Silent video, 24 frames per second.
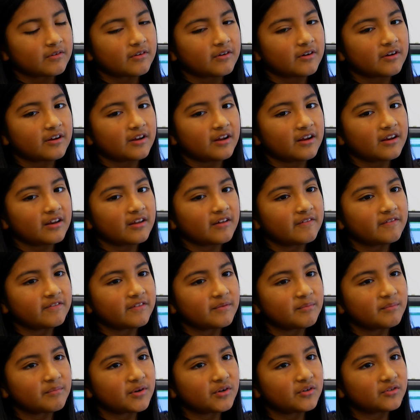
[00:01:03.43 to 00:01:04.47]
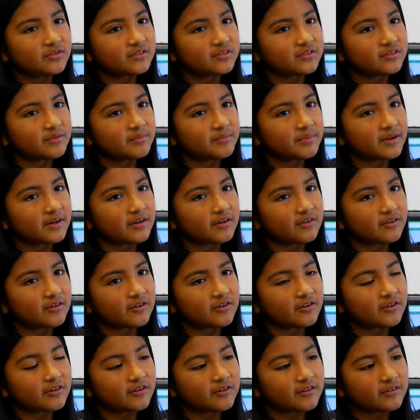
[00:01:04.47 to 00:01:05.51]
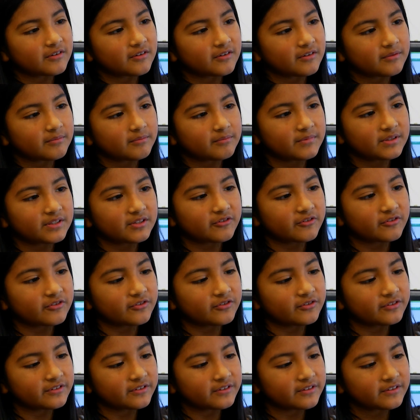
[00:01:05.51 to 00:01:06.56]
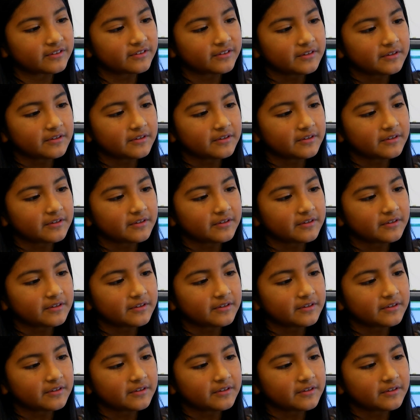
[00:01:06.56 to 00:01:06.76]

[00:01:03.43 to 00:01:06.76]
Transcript: What I love the most about her, Miss Cruz,